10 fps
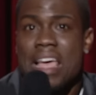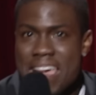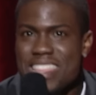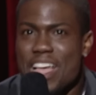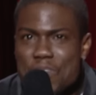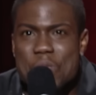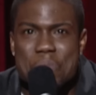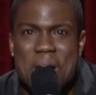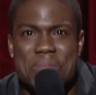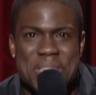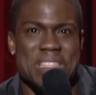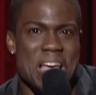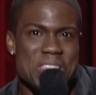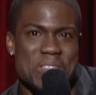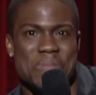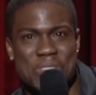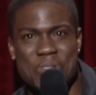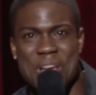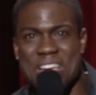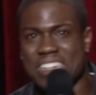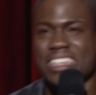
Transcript: he loves them, mommy. He likes them. It's great.